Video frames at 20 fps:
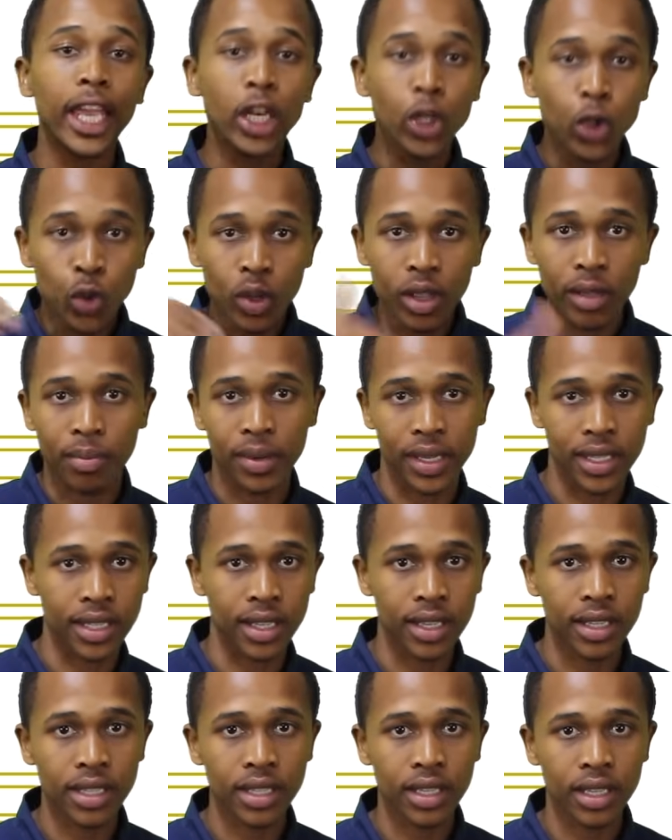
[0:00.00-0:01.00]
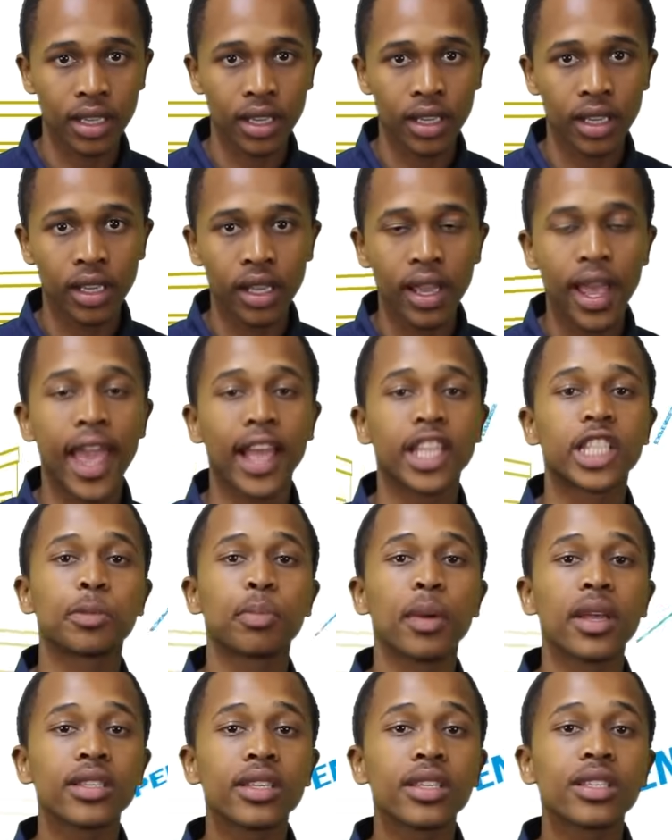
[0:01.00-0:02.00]
into the business,
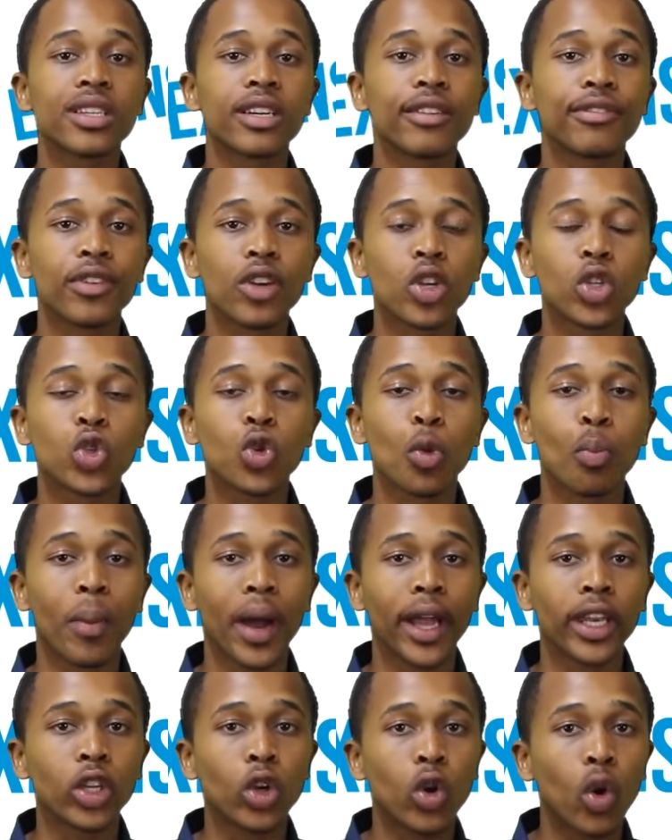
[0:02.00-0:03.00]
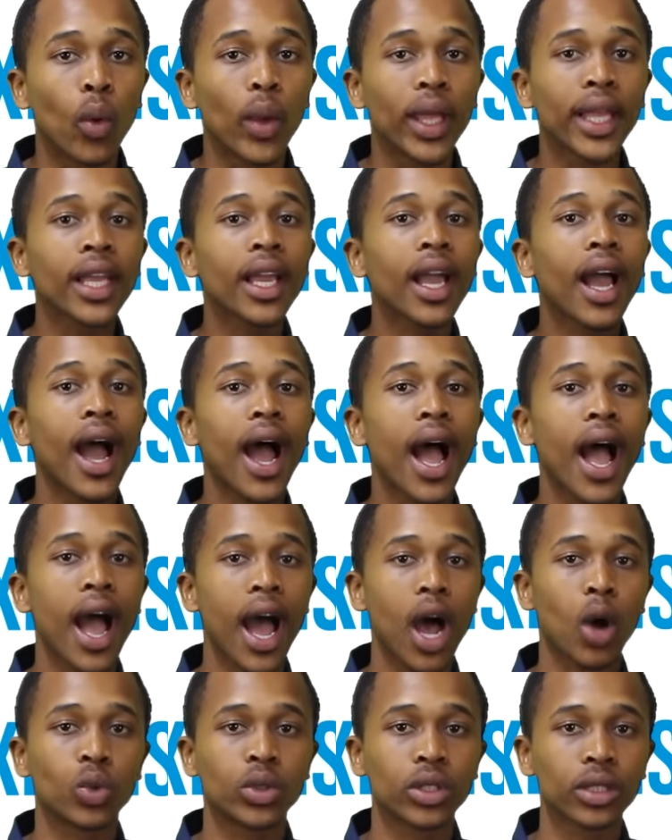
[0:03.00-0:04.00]
expenses refers to money going
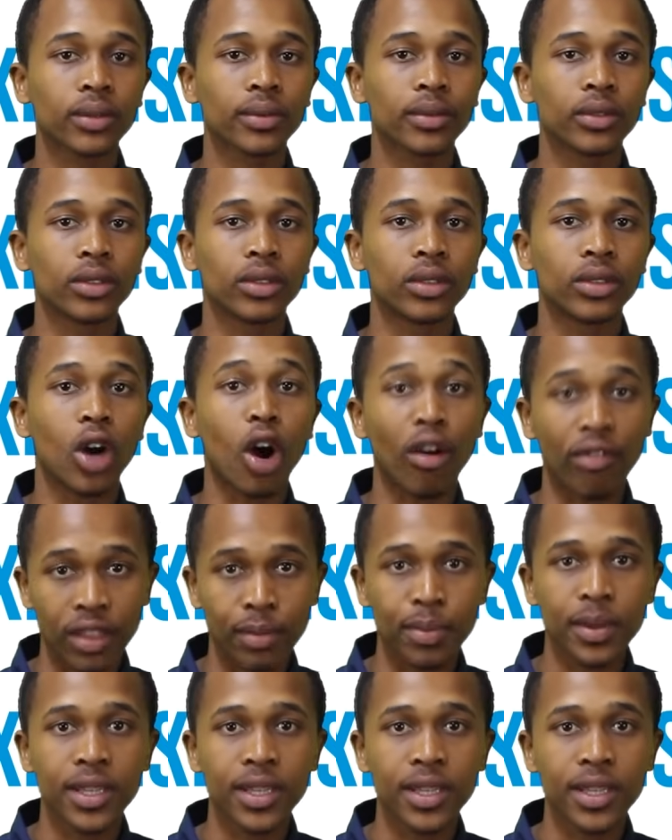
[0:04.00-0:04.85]
out of the